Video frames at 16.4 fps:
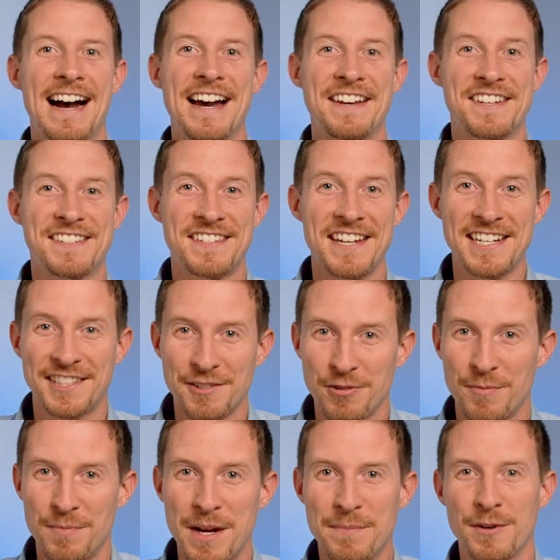I distinctly
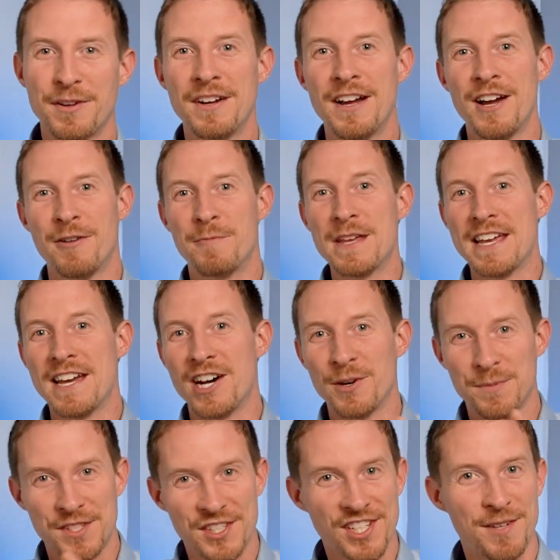remember we
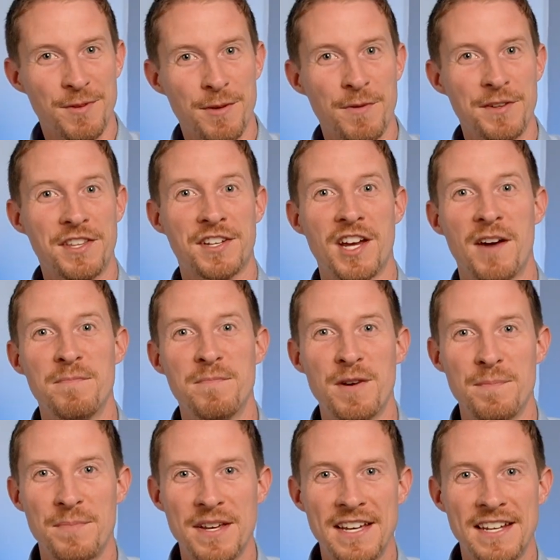helped someone with a
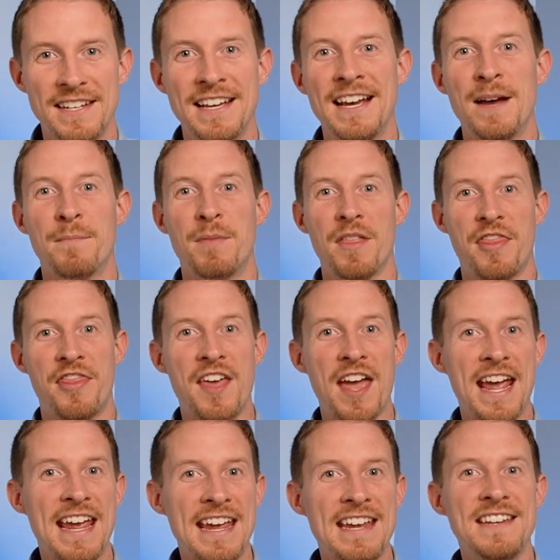government bid, but
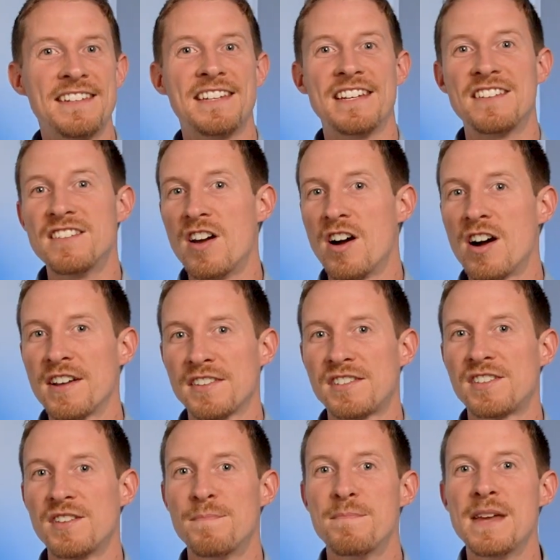they did not
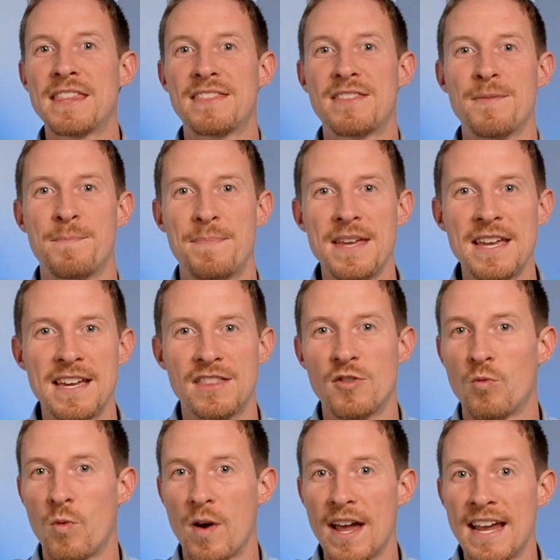submit the bid
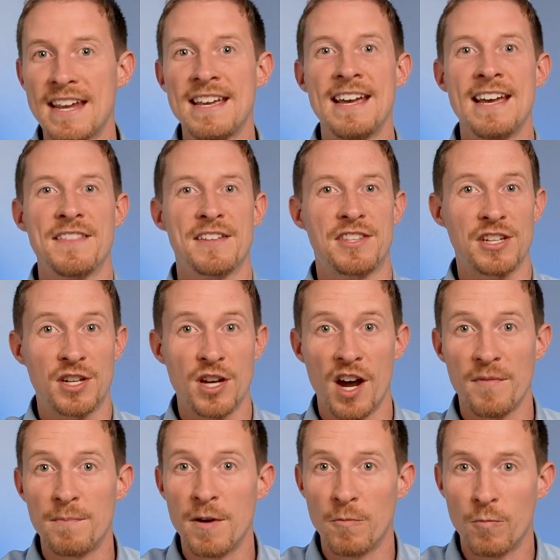the way that the
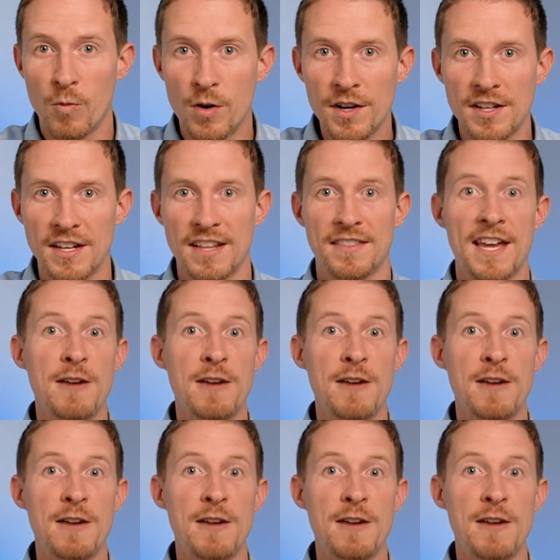government wanted it.